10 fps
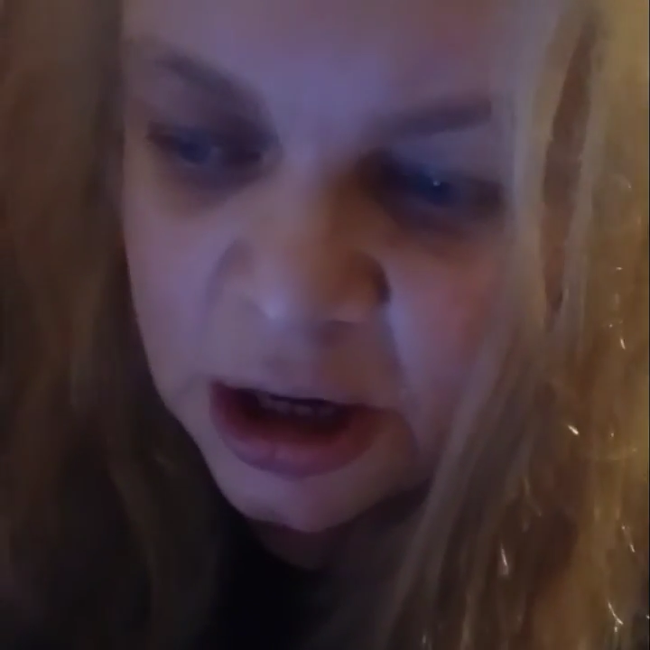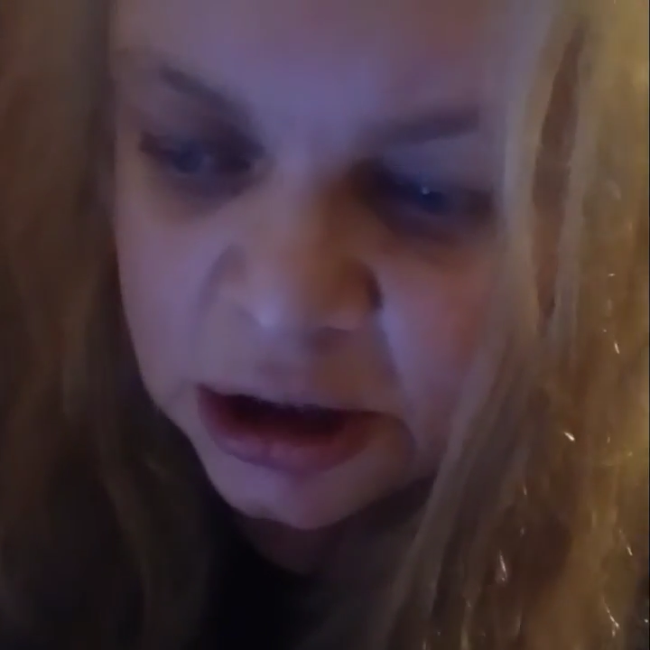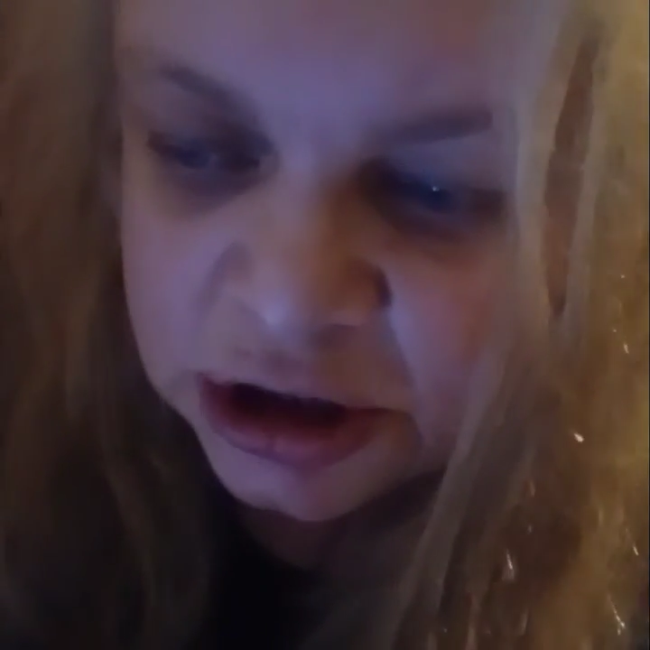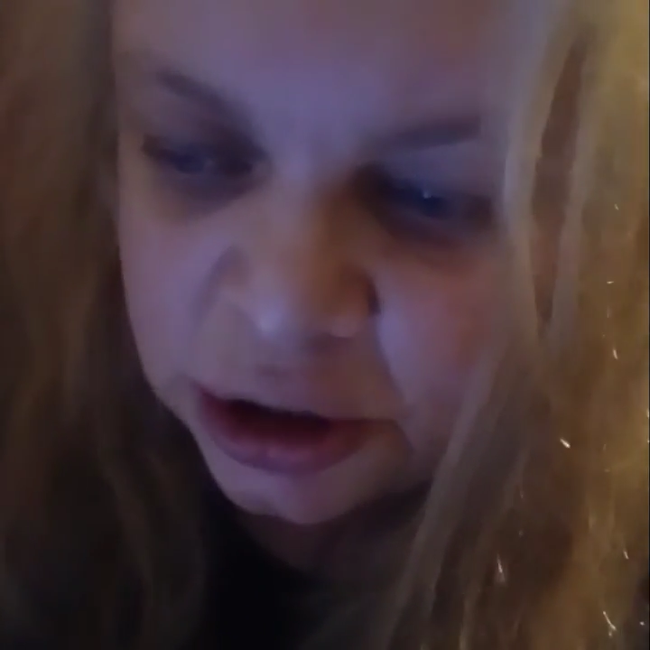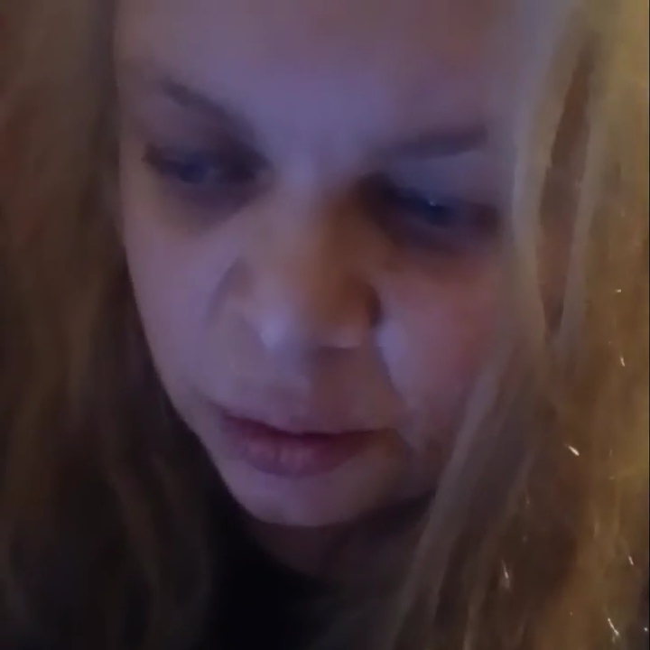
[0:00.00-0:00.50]

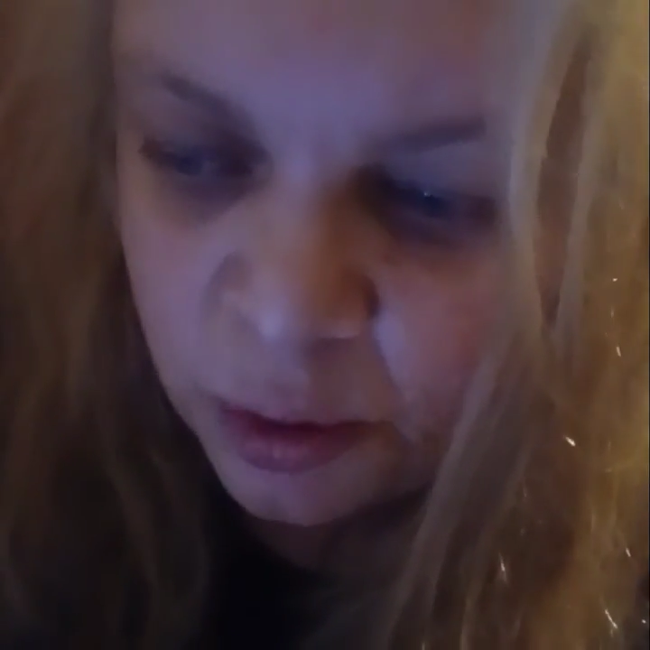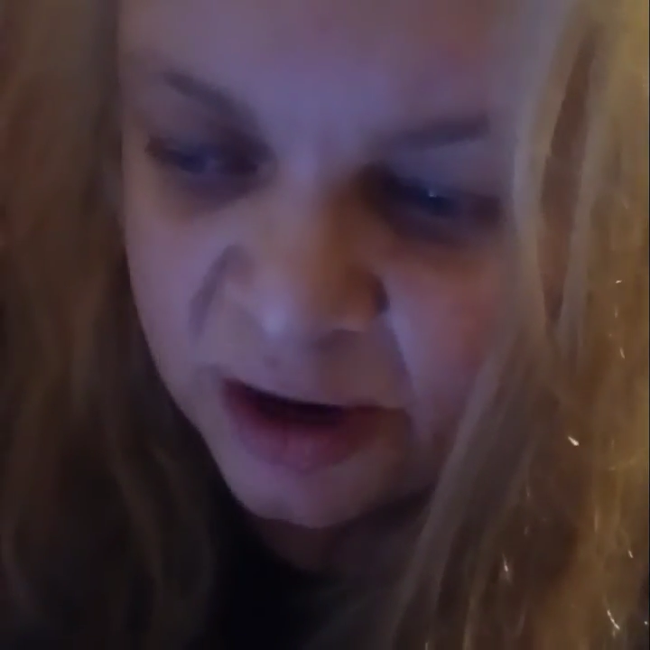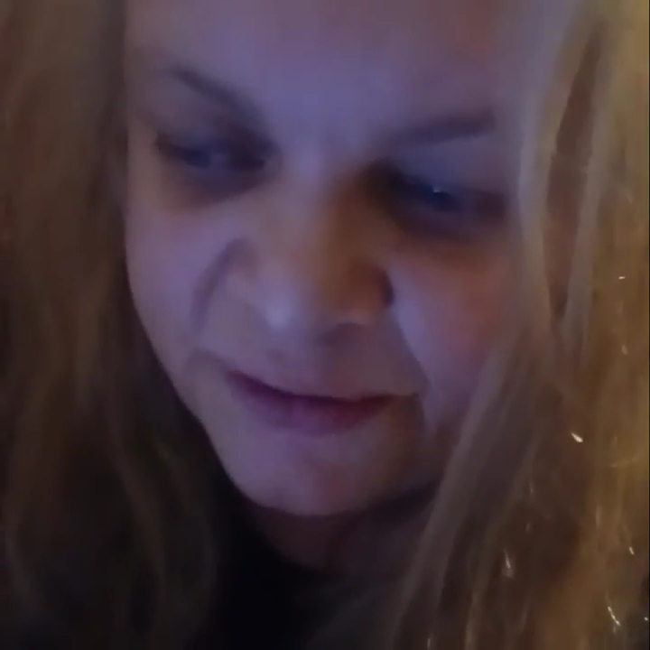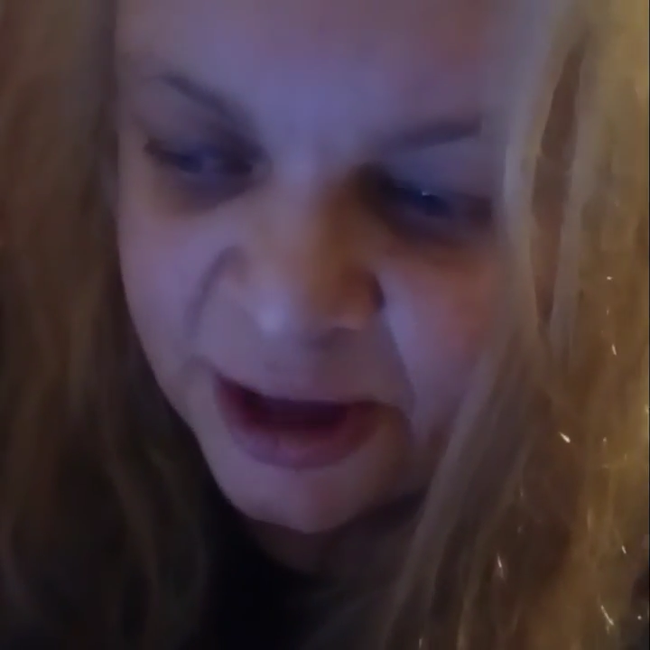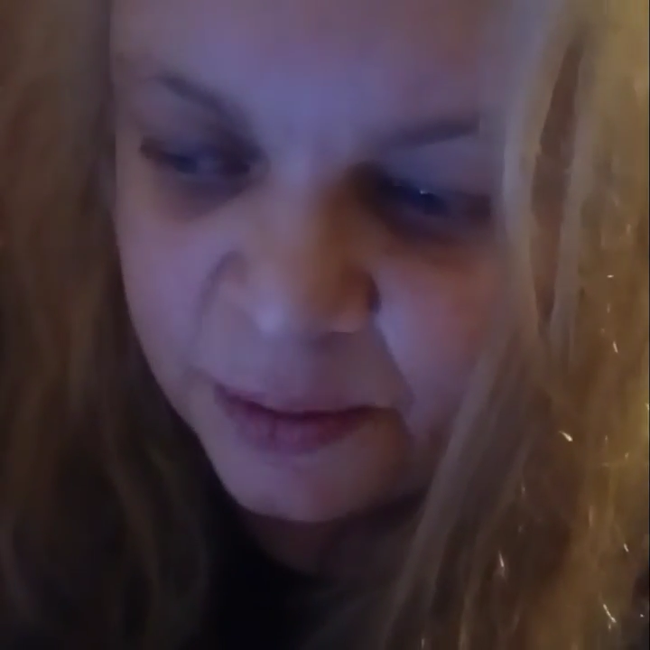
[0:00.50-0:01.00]
So, what
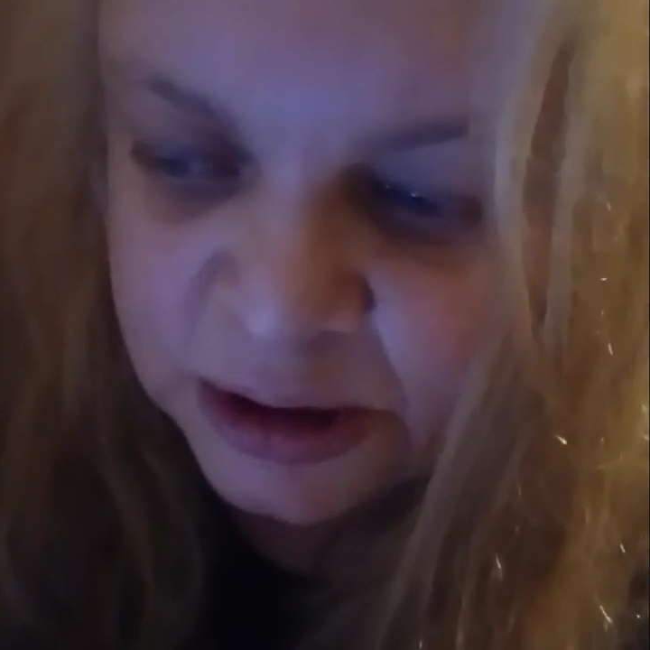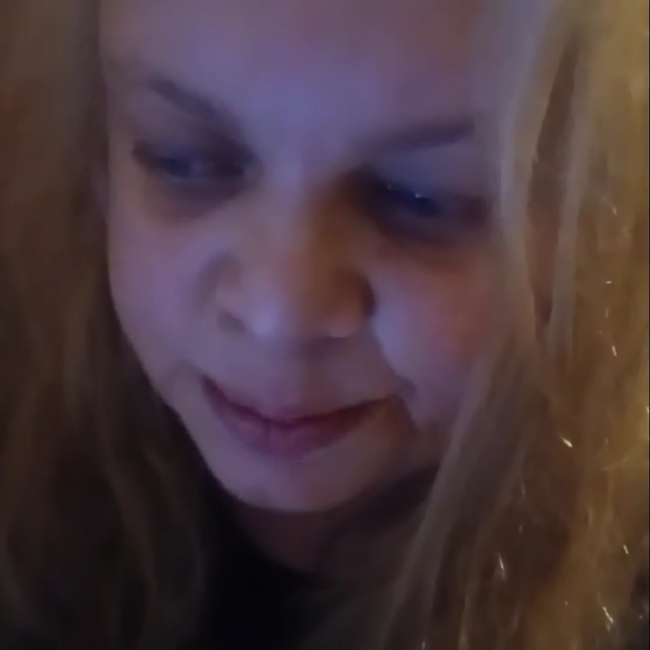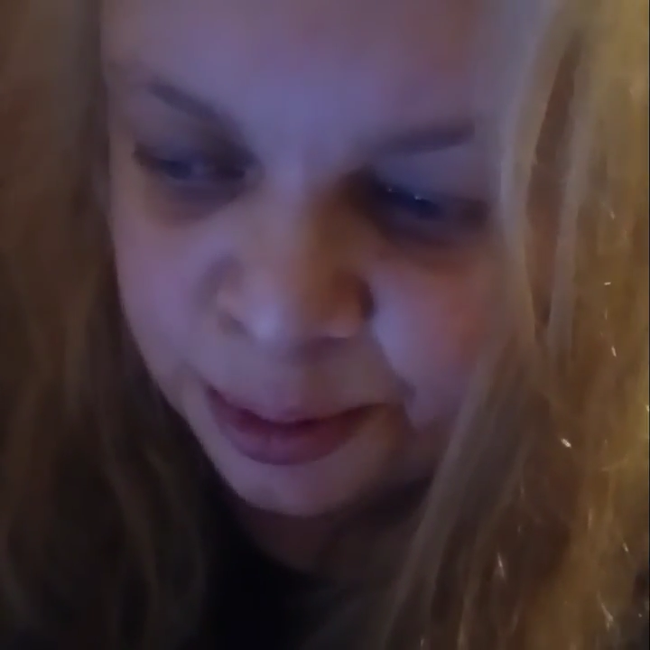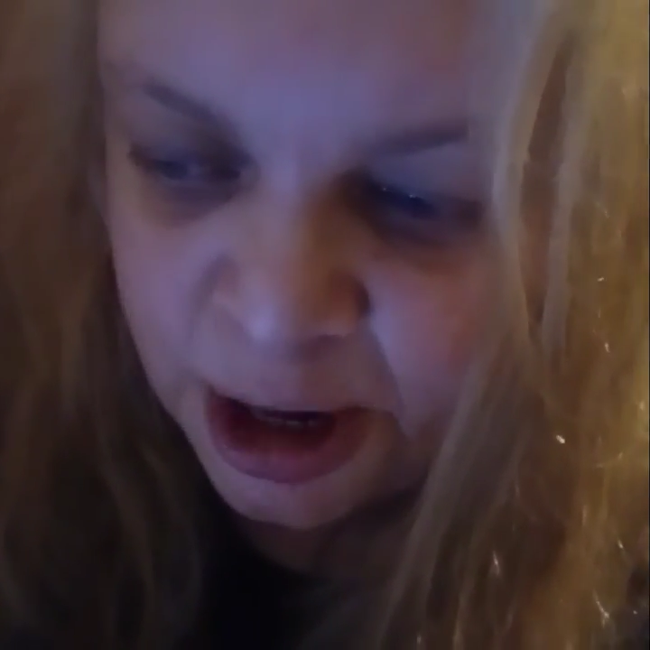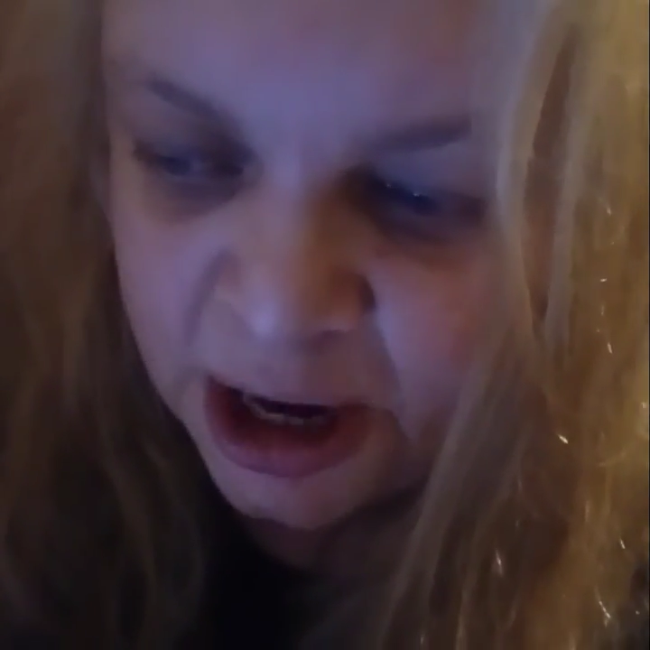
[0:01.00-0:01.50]
if he was
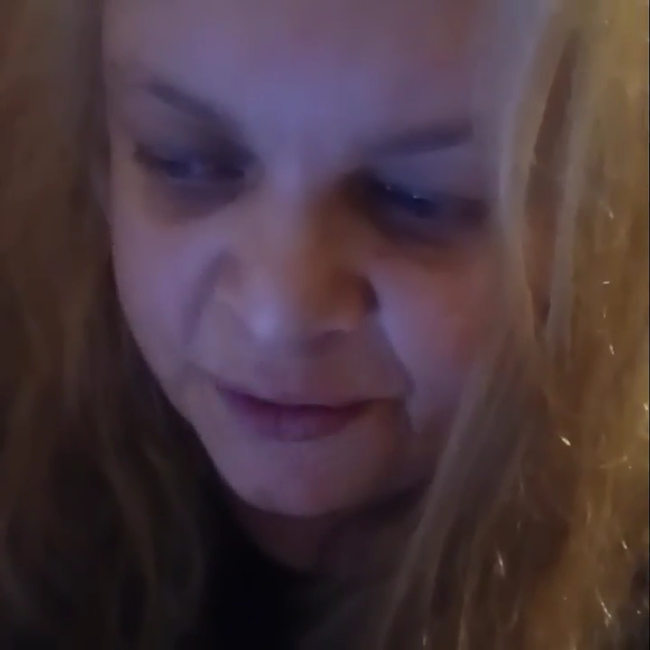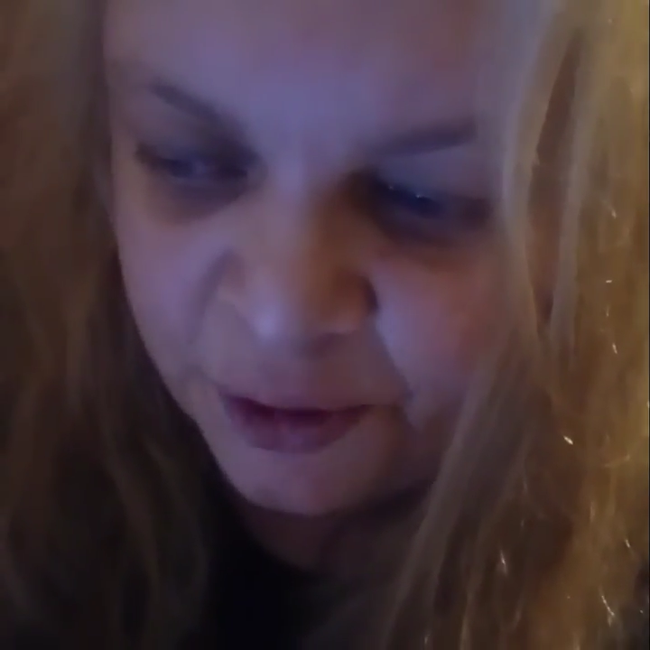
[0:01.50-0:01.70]
praying